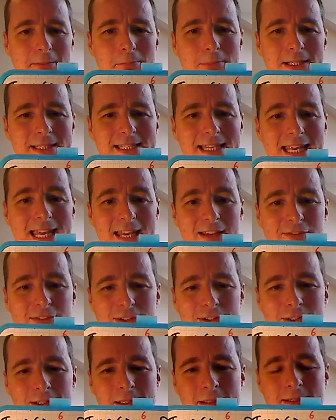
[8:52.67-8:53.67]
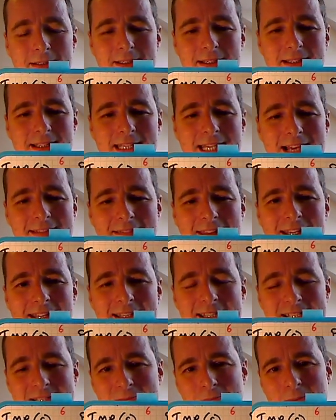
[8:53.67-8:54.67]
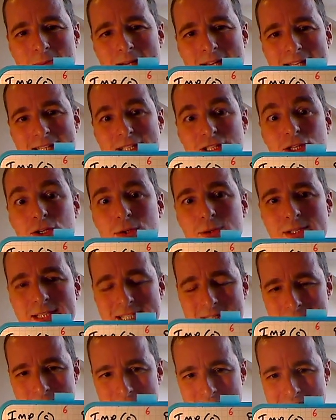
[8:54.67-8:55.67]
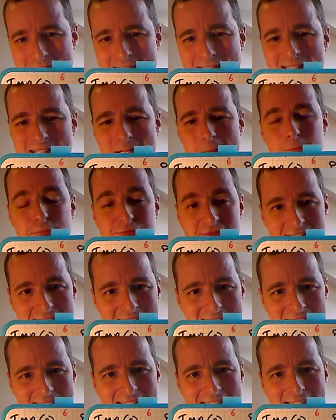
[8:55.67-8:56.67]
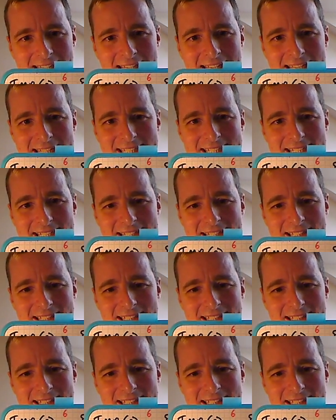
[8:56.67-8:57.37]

But if you're carrying somewhere to something, you're bringing it.